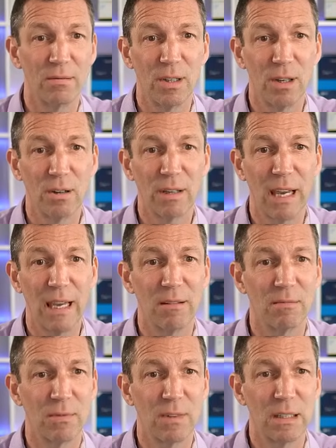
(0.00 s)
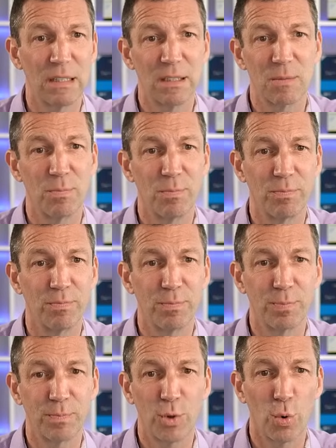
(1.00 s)
Okay, it's
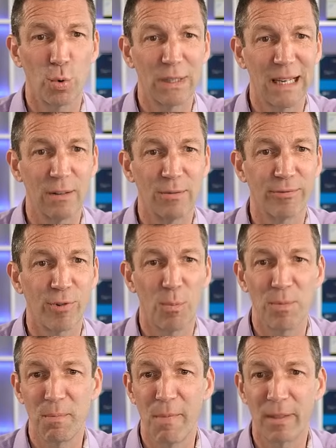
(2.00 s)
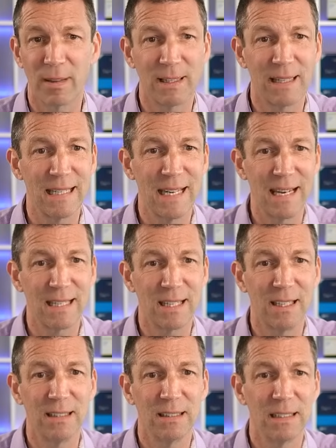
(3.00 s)
called out from the monthly data.